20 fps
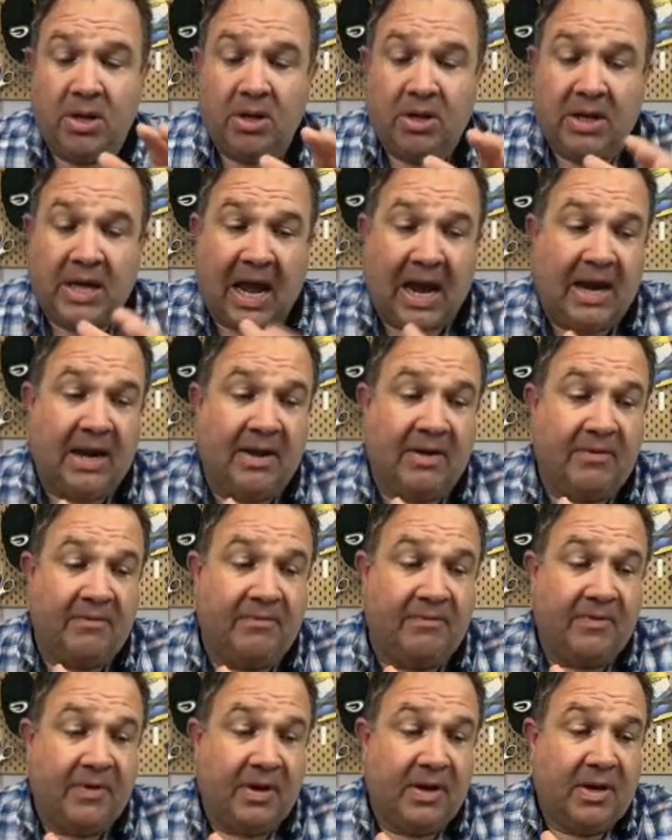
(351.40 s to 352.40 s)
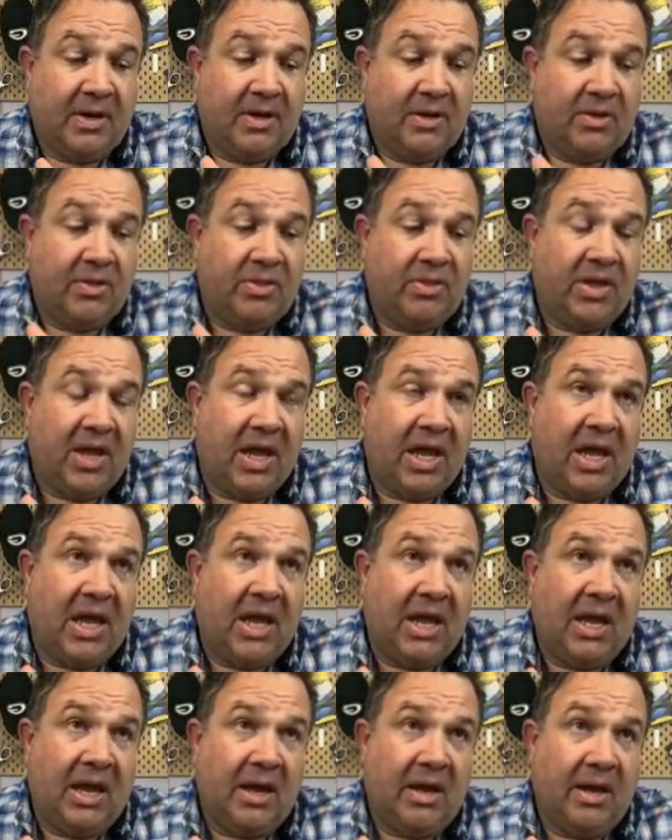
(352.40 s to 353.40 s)
kind of
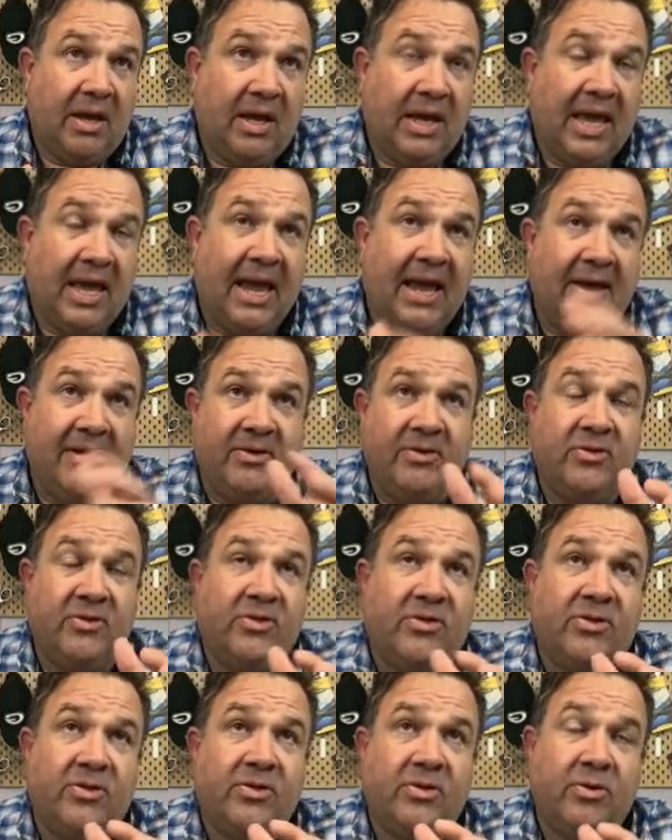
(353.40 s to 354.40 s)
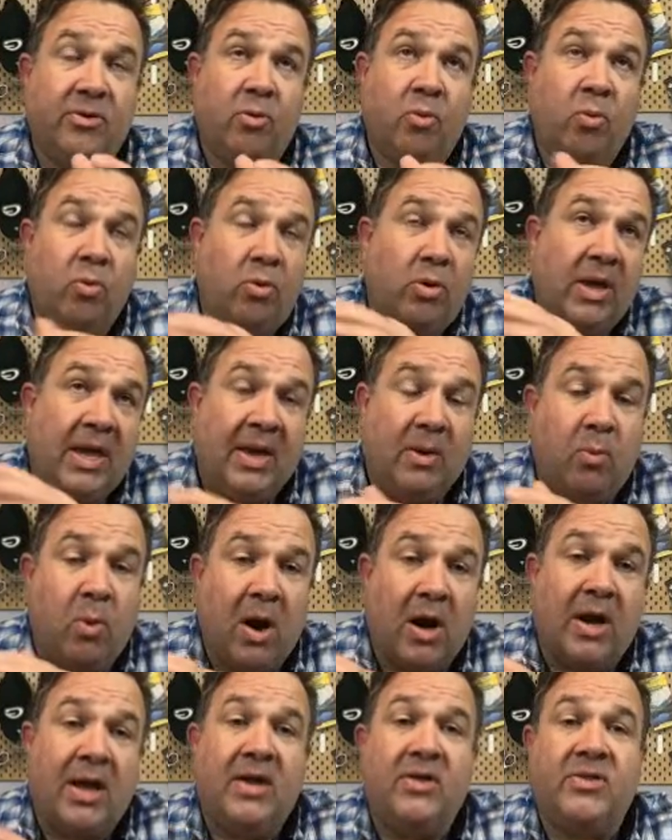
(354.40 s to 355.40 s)
his
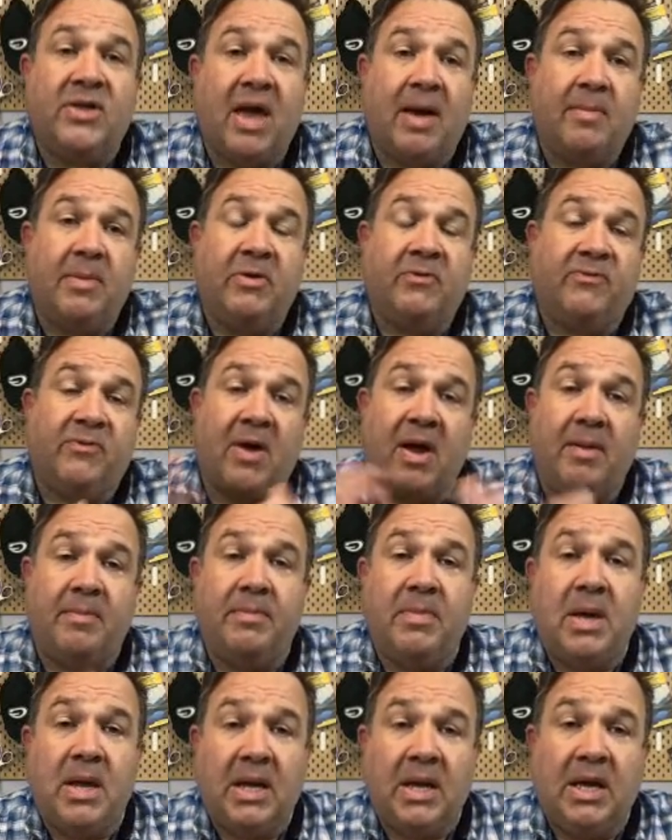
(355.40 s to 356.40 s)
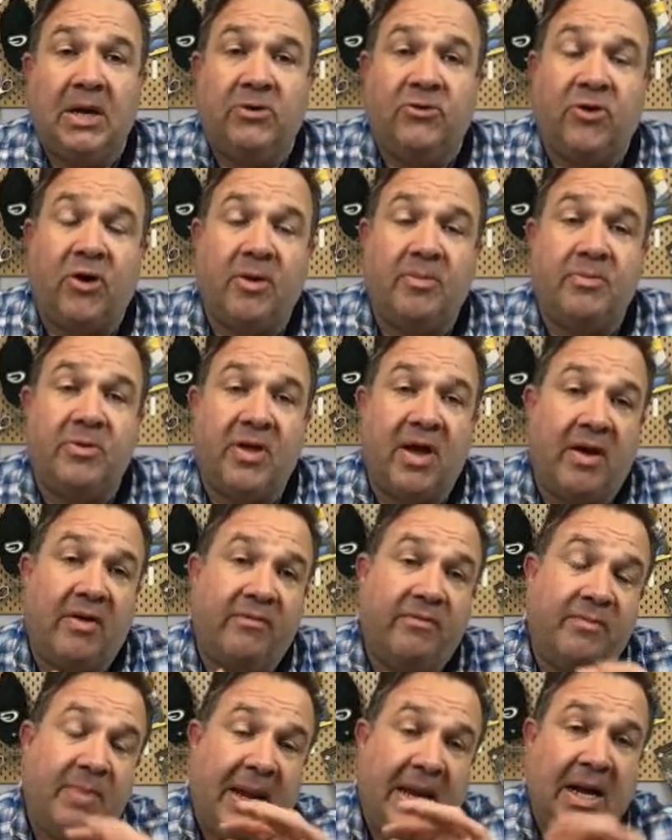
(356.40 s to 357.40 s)
where he's coming from in terms
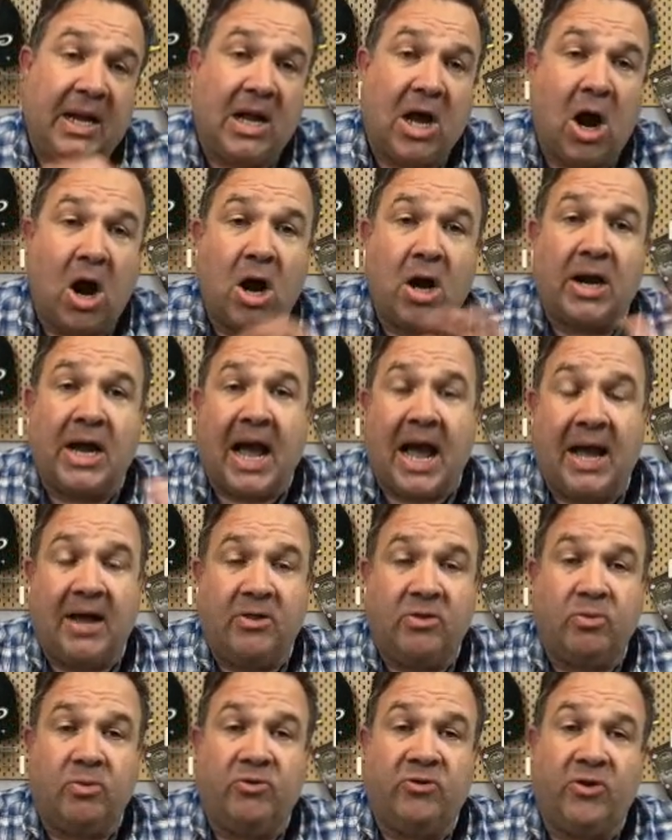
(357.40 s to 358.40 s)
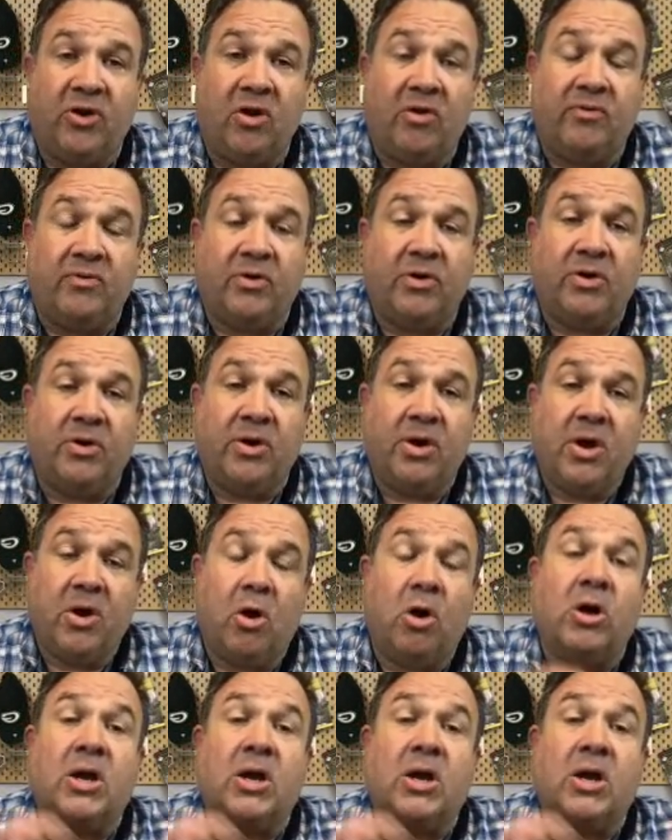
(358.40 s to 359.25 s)
of being a car guy switching over or